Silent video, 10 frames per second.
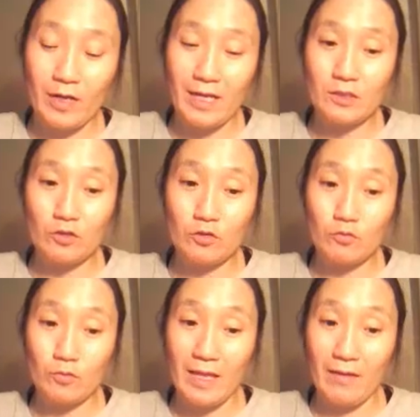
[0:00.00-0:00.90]
answer
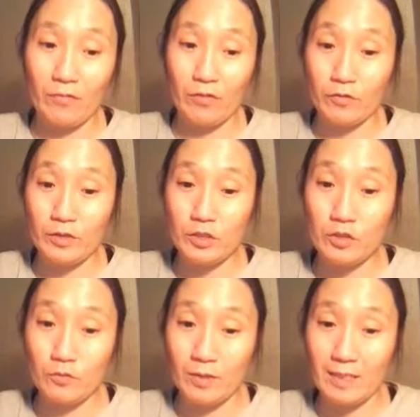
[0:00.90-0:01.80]
will have
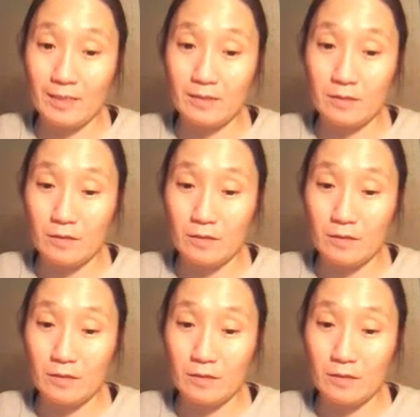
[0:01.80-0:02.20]
32 in it.